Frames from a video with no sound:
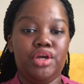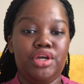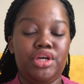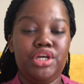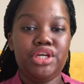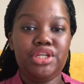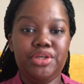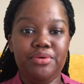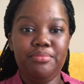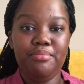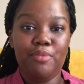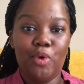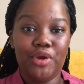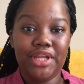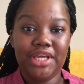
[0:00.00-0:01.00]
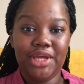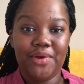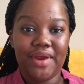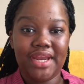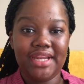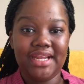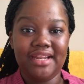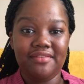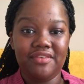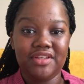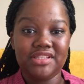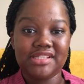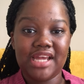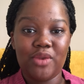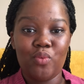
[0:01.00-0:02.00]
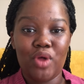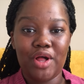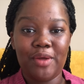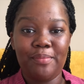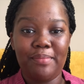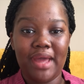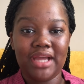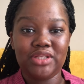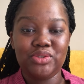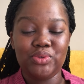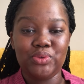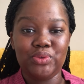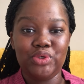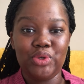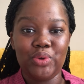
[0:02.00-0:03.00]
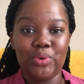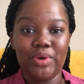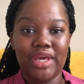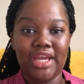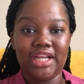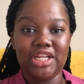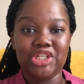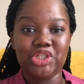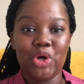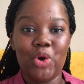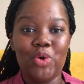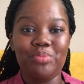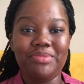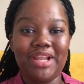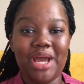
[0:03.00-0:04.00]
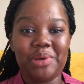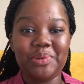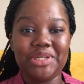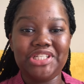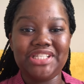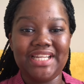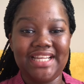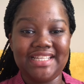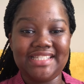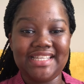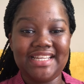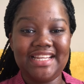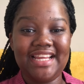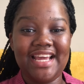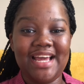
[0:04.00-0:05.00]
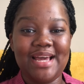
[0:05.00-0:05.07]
Good morning, grade 11s, and welcome back to your English home language lesson.